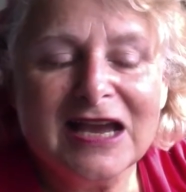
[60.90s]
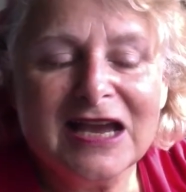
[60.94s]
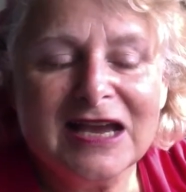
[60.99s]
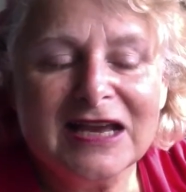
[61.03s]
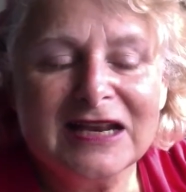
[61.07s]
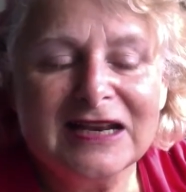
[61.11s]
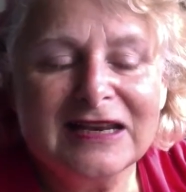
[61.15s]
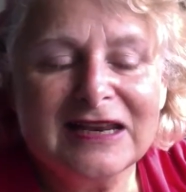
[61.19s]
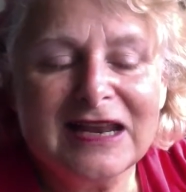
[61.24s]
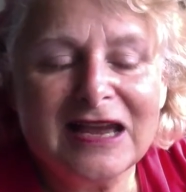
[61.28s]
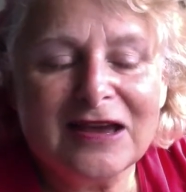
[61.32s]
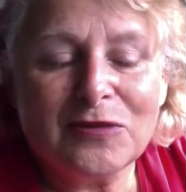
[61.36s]

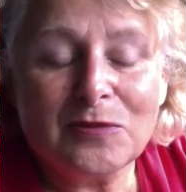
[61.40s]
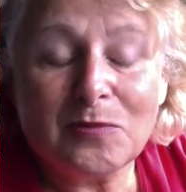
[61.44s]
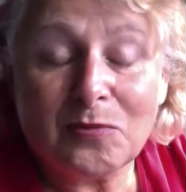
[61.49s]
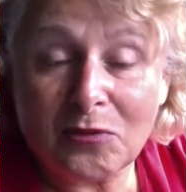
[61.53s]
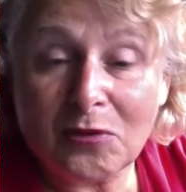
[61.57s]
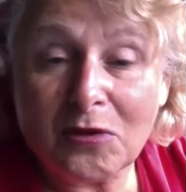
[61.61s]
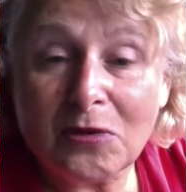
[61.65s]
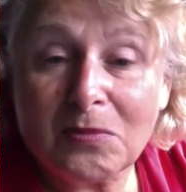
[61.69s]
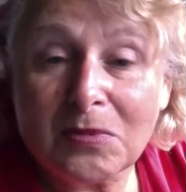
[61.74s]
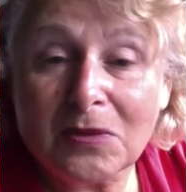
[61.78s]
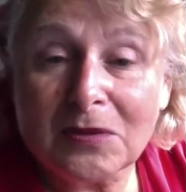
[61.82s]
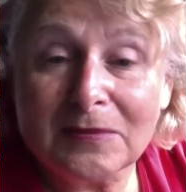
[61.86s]
Now, the
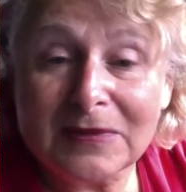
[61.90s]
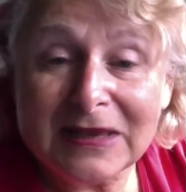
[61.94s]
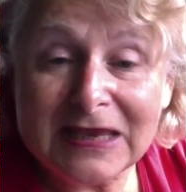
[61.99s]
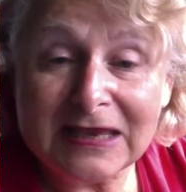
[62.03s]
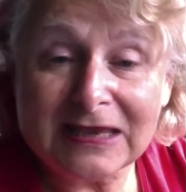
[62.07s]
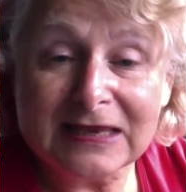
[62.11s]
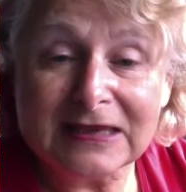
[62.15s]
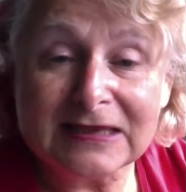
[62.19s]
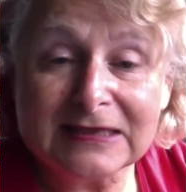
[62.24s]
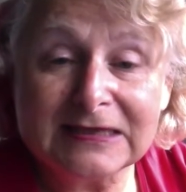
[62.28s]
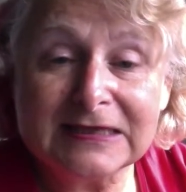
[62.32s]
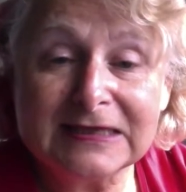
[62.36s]
problem
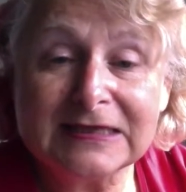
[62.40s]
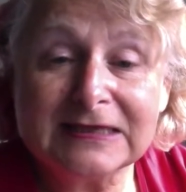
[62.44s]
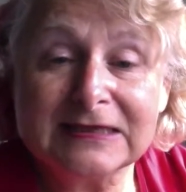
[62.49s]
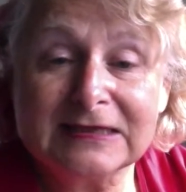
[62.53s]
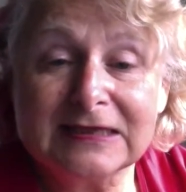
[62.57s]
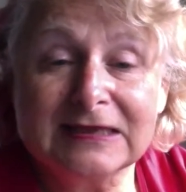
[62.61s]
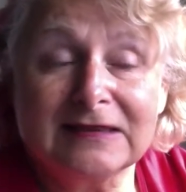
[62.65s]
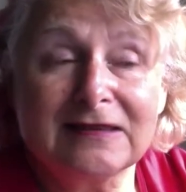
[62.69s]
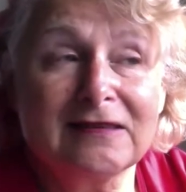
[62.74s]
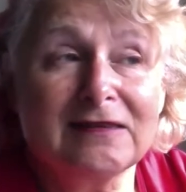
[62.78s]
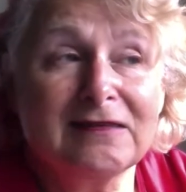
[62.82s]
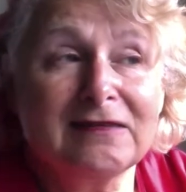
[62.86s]
is
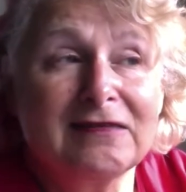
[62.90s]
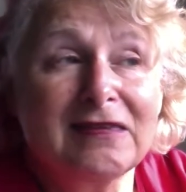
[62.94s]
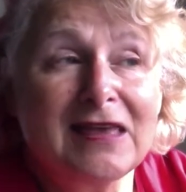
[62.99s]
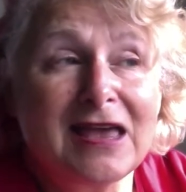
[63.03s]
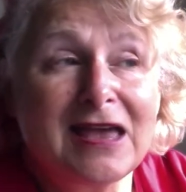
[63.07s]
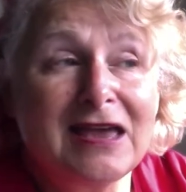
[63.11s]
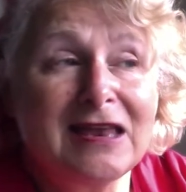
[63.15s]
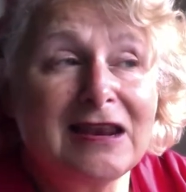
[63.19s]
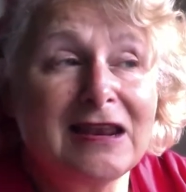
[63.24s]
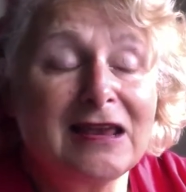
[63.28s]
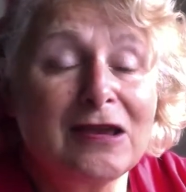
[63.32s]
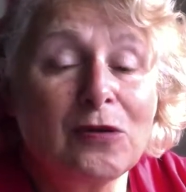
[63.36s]

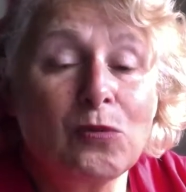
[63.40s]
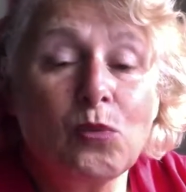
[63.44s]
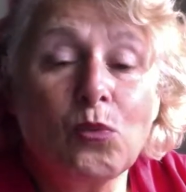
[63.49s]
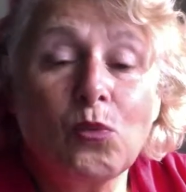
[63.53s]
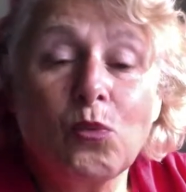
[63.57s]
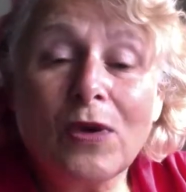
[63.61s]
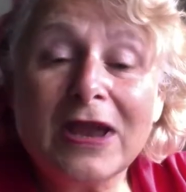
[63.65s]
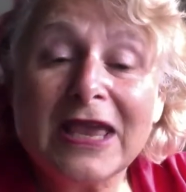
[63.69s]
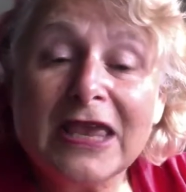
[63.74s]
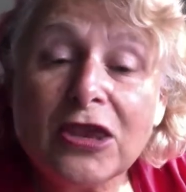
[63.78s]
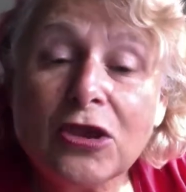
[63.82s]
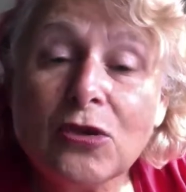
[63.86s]
that
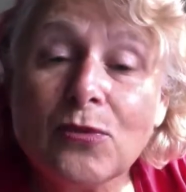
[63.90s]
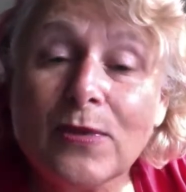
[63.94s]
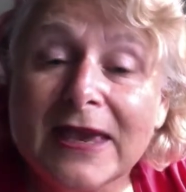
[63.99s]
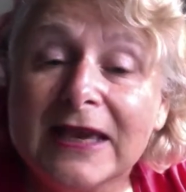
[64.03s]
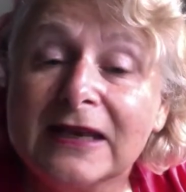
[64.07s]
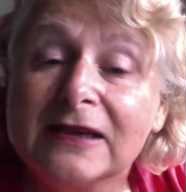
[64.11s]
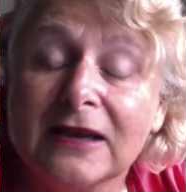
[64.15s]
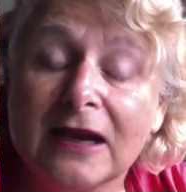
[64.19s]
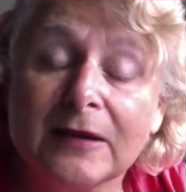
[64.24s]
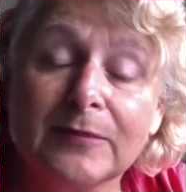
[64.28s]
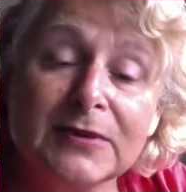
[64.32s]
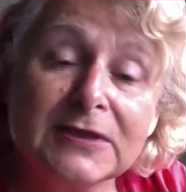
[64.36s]
where you end
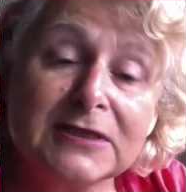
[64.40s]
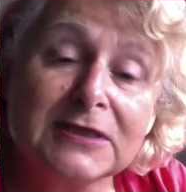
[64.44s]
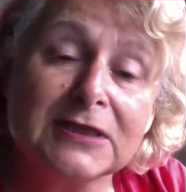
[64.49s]
up is a